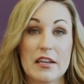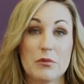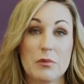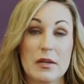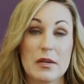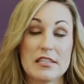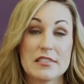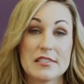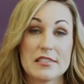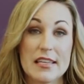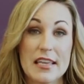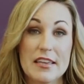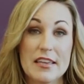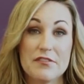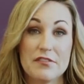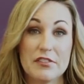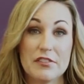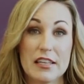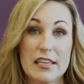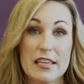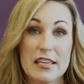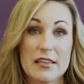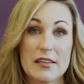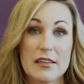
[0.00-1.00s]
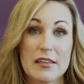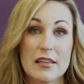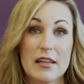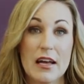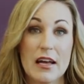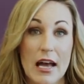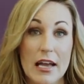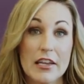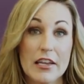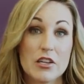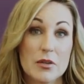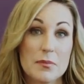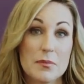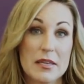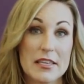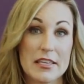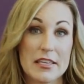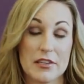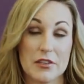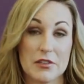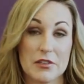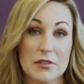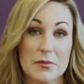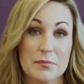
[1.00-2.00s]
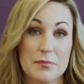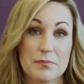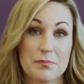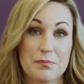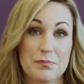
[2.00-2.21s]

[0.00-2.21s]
away safely, I could be killed."